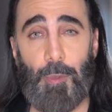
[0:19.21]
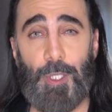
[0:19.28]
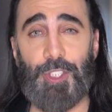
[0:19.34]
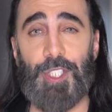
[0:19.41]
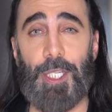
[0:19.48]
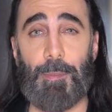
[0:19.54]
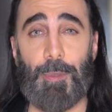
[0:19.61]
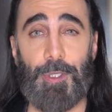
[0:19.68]

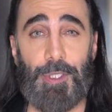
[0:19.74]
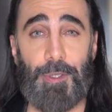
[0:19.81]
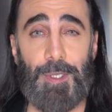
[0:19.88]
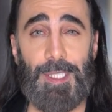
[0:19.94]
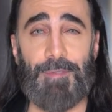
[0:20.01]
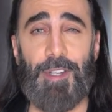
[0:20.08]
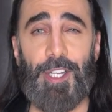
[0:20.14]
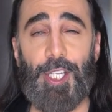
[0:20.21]
which they
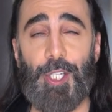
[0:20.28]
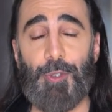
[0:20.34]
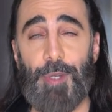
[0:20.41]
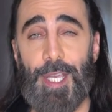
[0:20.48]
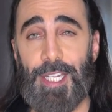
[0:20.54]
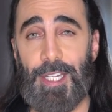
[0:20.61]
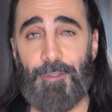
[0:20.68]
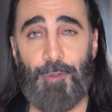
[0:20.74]
produce very
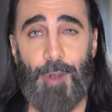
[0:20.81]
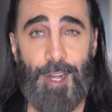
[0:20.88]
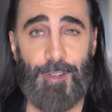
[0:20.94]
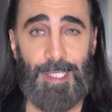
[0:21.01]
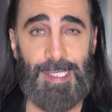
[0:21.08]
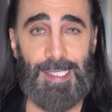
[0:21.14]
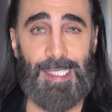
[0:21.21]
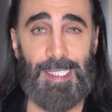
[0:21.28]
creative
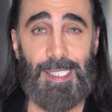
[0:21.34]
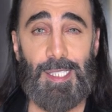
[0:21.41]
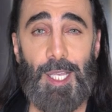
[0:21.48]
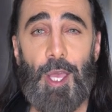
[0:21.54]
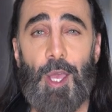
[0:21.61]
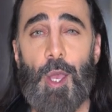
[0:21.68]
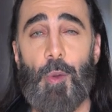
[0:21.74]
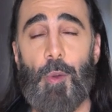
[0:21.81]
fragrances
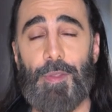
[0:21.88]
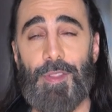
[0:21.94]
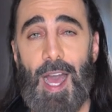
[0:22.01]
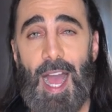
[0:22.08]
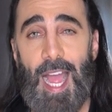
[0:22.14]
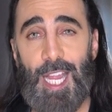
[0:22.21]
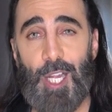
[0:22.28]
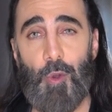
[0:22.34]
with
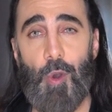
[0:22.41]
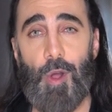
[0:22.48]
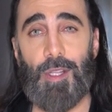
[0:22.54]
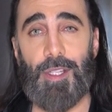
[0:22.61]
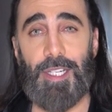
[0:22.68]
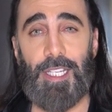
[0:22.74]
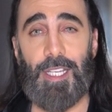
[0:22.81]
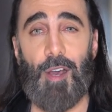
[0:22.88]
high
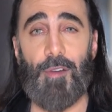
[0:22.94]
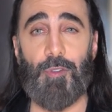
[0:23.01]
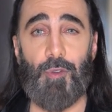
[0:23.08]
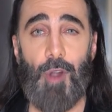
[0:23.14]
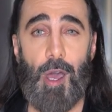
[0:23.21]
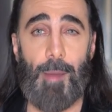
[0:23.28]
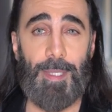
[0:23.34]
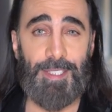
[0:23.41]
quality of
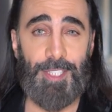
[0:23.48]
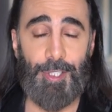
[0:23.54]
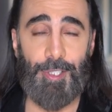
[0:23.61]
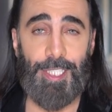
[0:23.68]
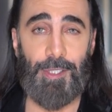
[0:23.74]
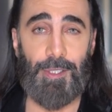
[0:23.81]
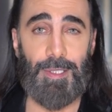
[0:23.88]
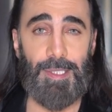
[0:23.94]
raw
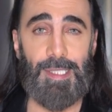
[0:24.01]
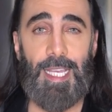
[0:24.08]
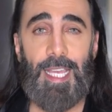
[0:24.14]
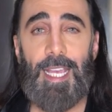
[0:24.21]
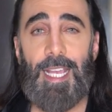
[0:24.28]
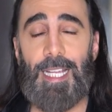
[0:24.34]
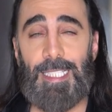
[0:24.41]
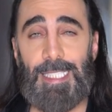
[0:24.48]
materials
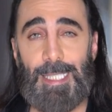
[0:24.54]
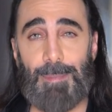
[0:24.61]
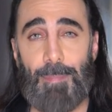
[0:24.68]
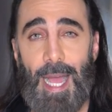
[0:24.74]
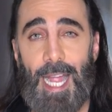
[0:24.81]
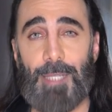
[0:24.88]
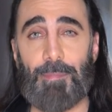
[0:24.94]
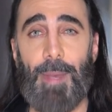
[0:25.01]

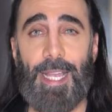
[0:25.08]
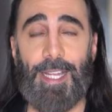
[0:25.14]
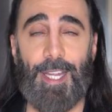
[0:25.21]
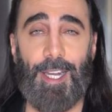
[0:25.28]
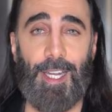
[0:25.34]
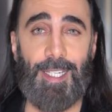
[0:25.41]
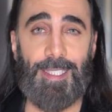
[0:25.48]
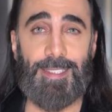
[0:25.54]
inspired by
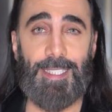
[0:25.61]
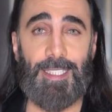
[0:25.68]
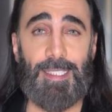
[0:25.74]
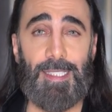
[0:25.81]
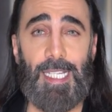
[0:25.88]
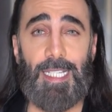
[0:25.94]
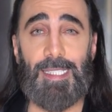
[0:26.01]
characters,